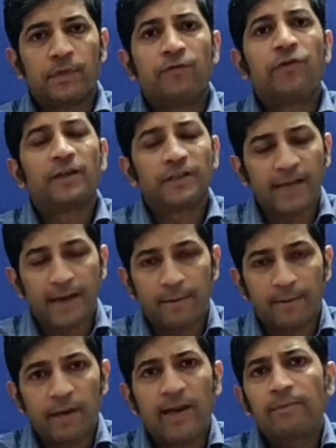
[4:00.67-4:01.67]
For
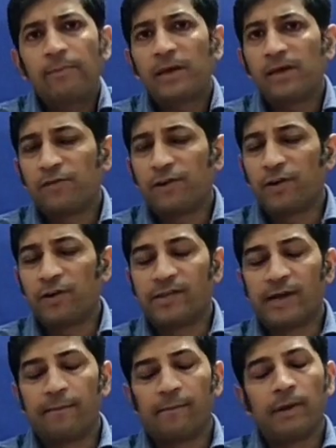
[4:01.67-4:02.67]
example, let me give you an
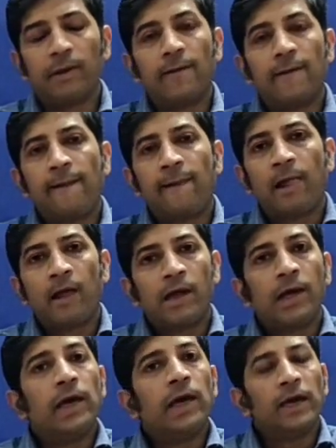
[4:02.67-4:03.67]
example.
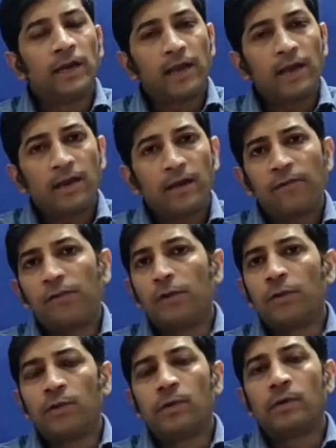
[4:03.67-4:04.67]
In an interview,
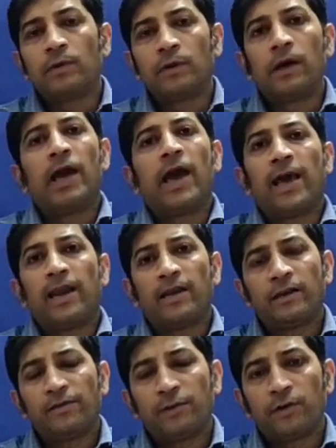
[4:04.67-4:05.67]
an
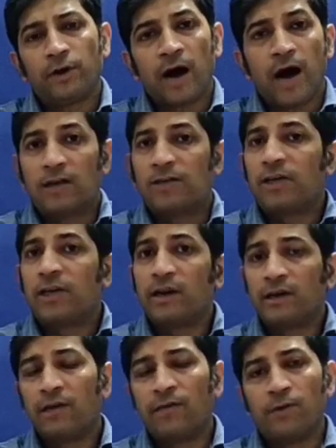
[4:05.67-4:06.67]
interviewer asked
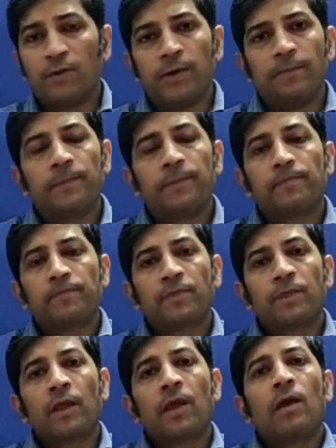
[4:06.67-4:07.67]
an interviewee,
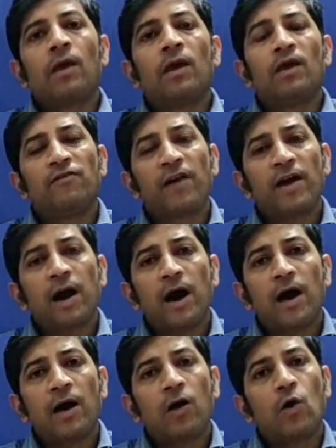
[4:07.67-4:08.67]
if I
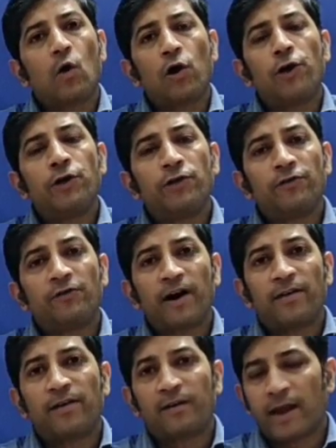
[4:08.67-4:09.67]
call your
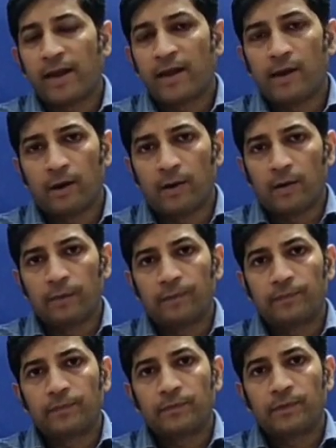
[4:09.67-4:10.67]
father right now
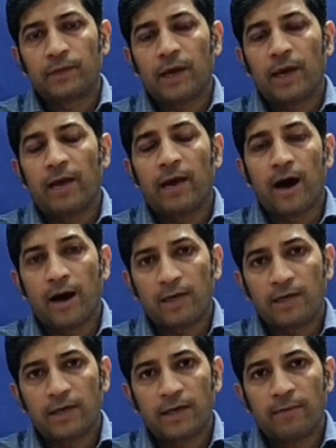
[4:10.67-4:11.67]
and
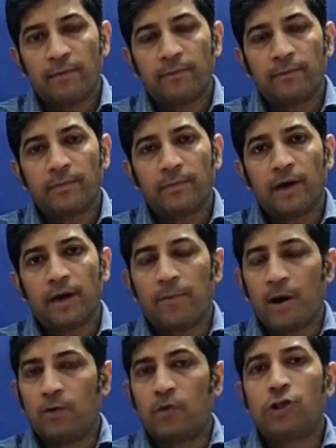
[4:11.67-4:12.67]
ask him
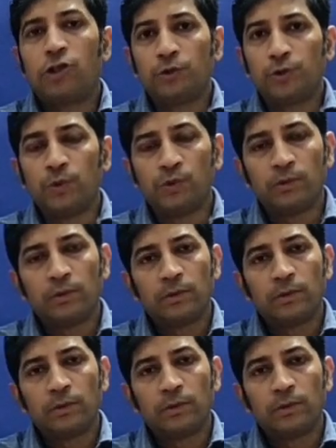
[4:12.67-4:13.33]
about you,